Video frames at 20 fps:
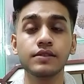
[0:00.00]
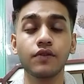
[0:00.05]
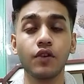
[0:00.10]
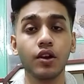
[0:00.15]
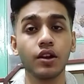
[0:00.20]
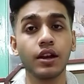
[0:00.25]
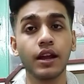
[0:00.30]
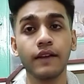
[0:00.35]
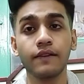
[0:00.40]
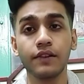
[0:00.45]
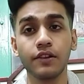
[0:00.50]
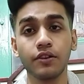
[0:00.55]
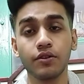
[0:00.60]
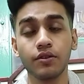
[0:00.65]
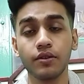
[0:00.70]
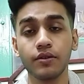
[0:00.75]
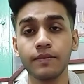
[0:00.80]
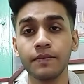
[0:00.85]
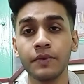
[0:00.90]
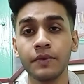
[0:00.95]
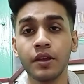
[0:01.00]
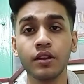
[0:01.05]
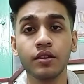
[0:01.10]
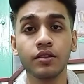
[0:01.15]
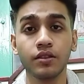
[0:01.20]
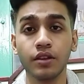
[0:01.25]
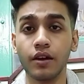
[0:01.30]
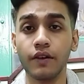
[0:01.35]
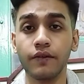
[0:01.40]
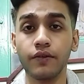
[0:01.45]
for livelihood.
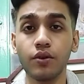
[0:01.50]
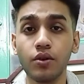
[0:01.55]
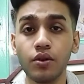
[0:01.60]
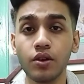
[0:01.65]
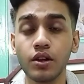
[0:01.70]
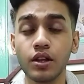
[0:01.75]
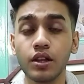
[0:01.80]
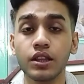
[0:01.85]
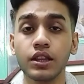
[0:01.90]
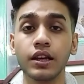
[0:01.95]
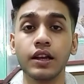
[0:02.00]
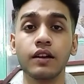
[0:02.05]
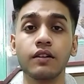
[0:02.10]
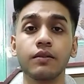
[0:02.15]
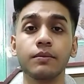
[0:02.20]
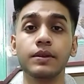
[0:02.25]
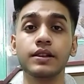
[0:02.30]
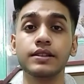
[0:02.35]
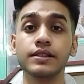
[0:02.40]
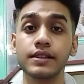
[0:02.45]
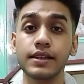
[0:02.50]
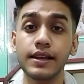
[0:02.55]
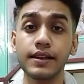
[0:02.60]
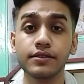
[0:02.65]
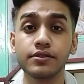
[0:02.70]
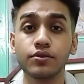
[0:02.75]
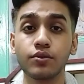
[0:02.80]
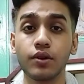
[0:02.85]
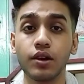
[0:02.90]
Therefore, the government seeks to